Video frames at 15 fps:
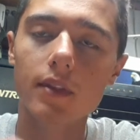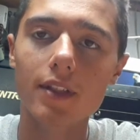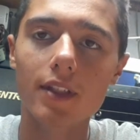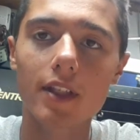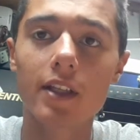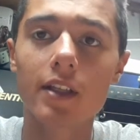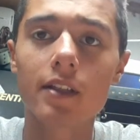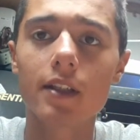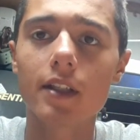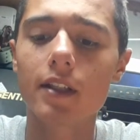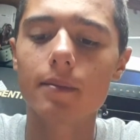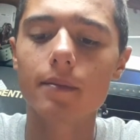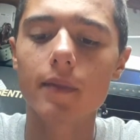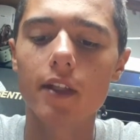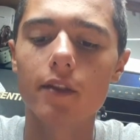
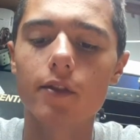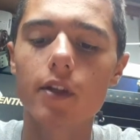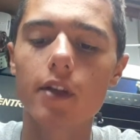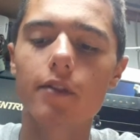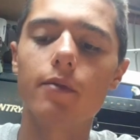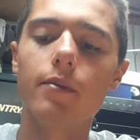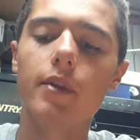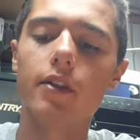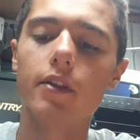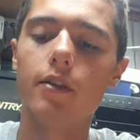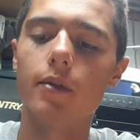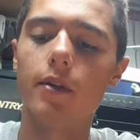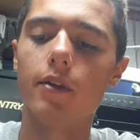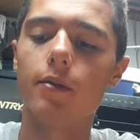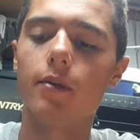And if you're not familiar
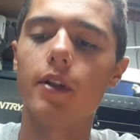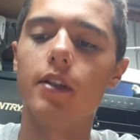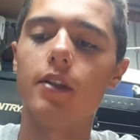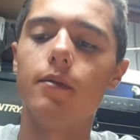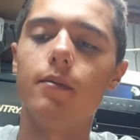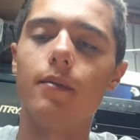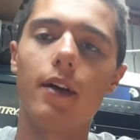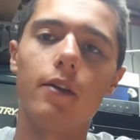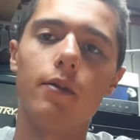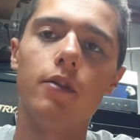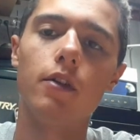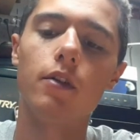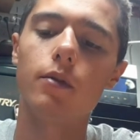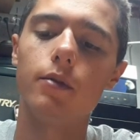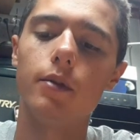with what my
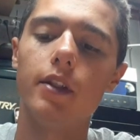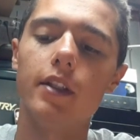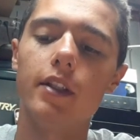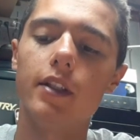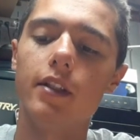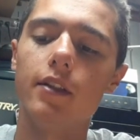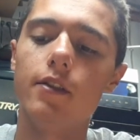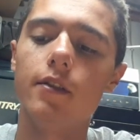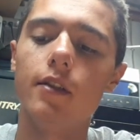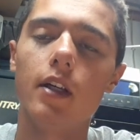goal really is,